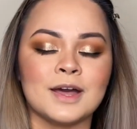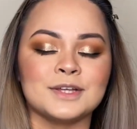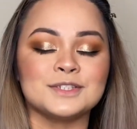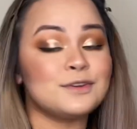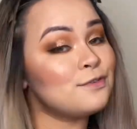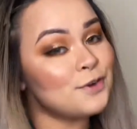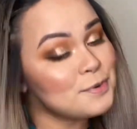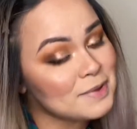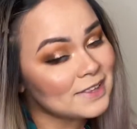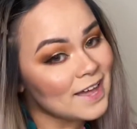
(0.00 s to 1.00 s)
So, for
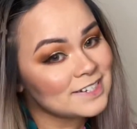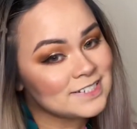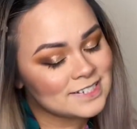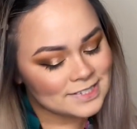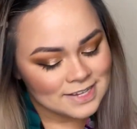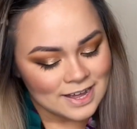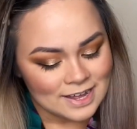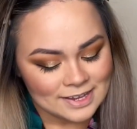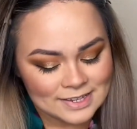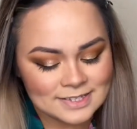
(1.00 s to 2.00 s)
my lashes,
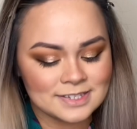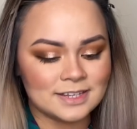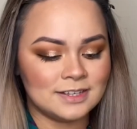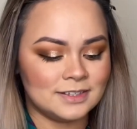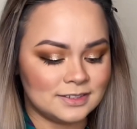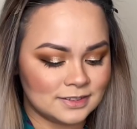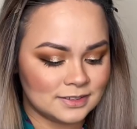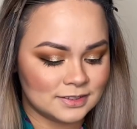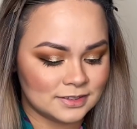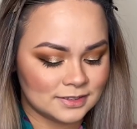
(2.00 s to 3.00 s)
guys,
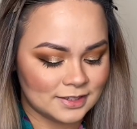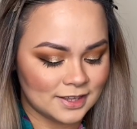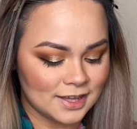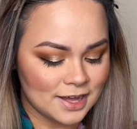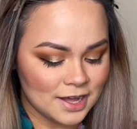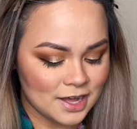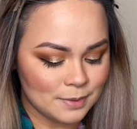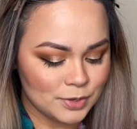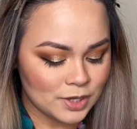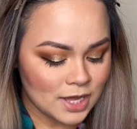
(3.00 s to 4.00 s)

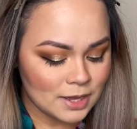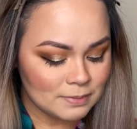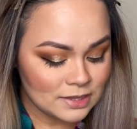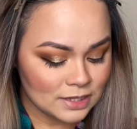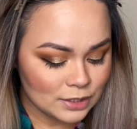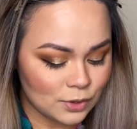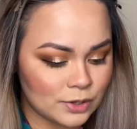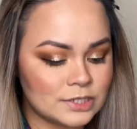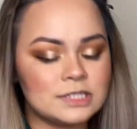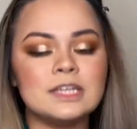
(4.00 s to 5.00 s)
yung gagamitin ko
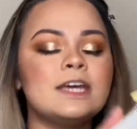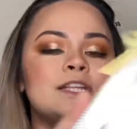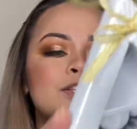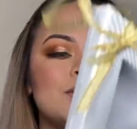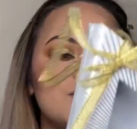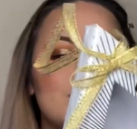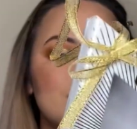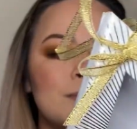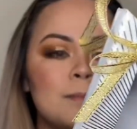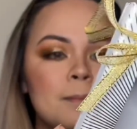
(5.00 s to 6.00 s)
is
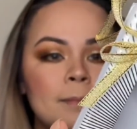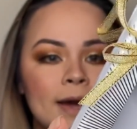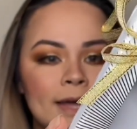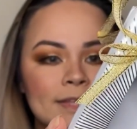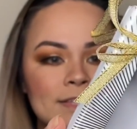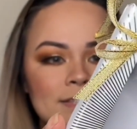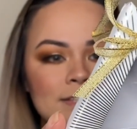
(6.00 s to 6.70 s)
itong by Lily